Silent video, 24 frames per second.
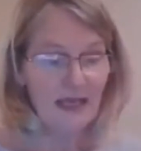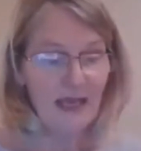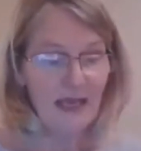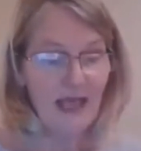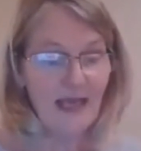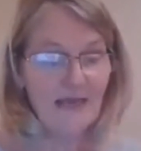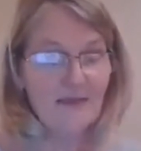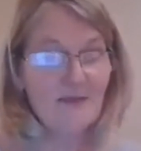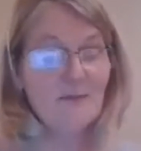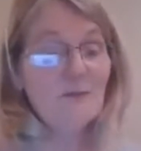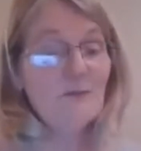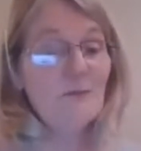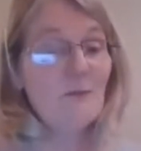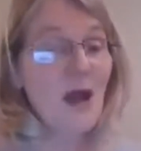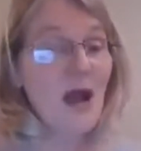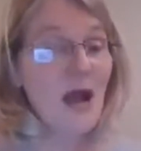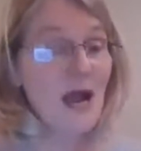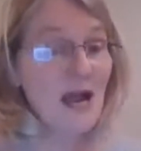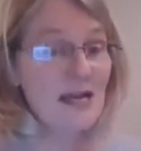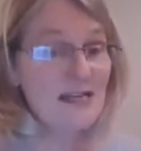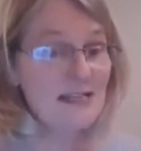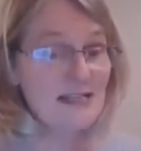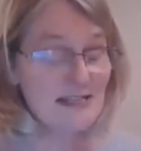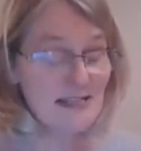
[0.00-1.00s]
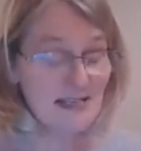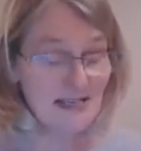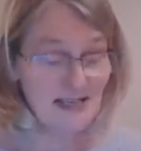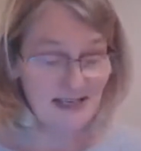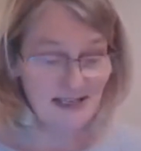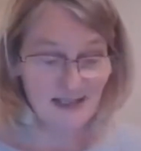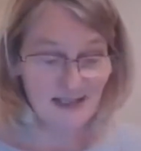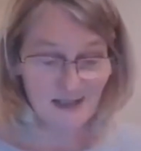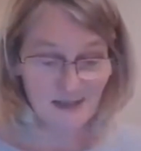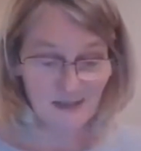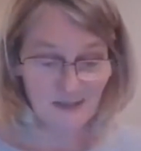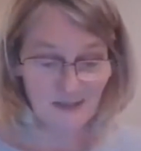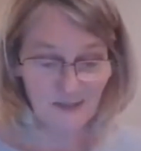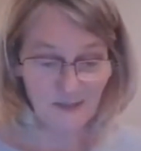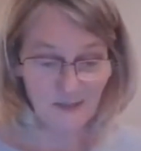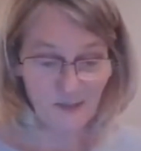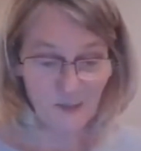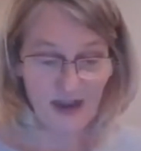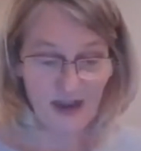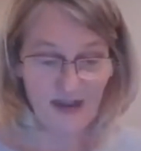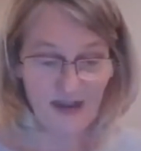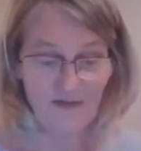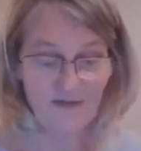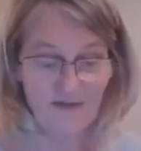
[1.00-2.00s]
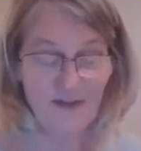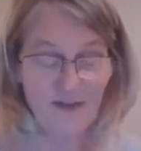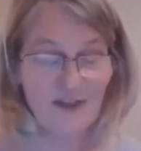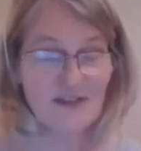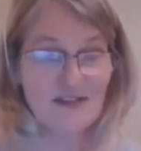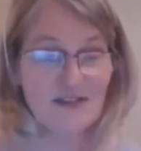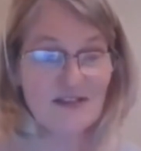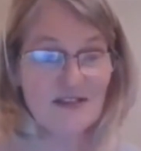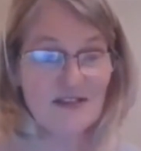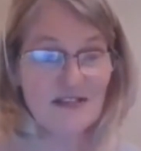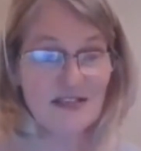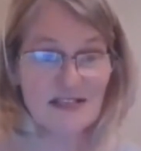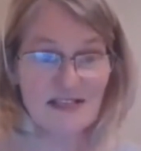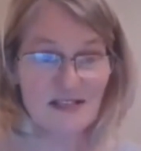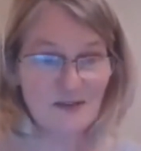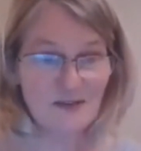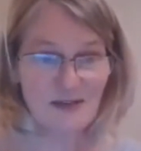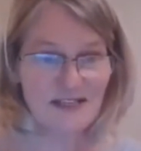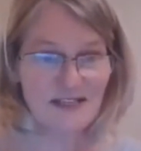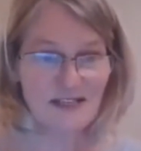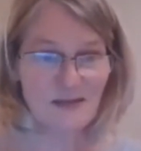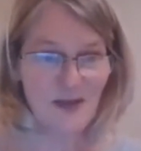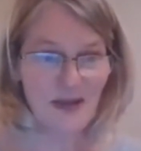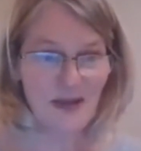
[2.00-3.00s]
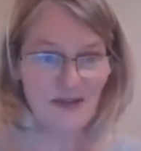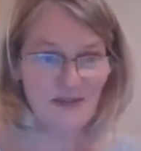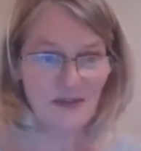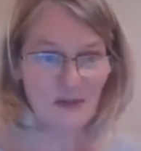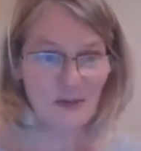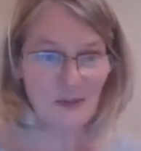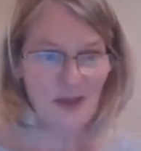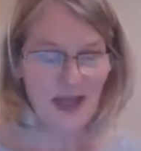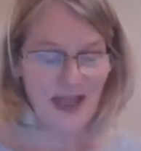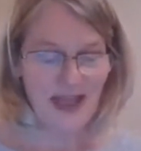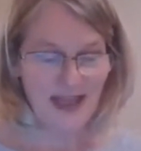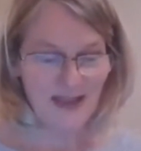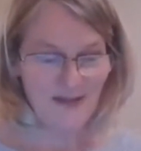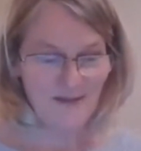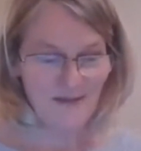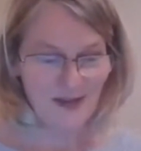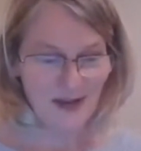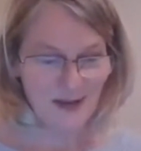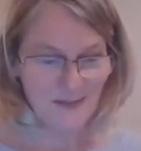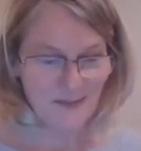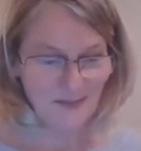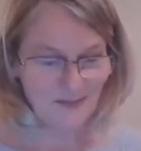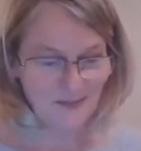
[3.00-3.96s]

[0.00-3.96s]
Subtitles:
And I said, wait for this disrespectful behaviour.